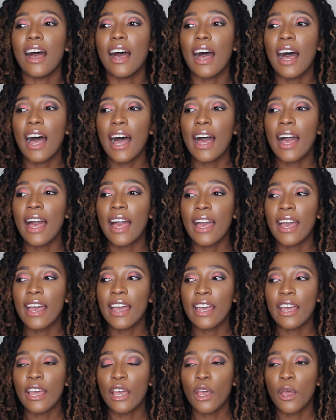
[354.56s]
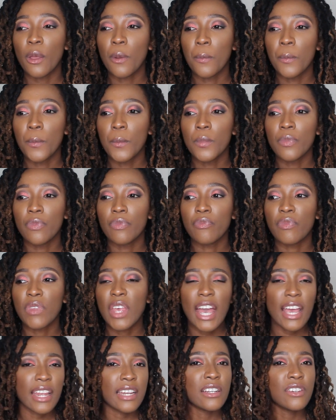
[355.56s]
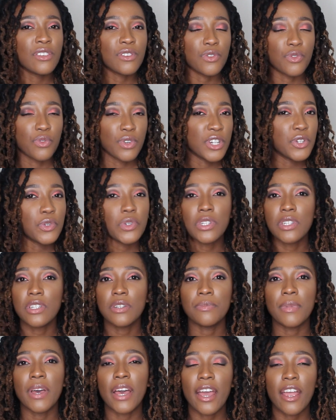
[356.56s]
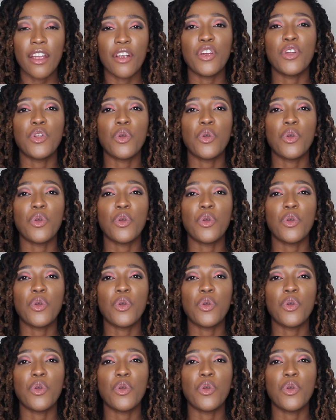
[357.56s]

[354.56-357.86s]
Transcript: I hadn't retwisted my hair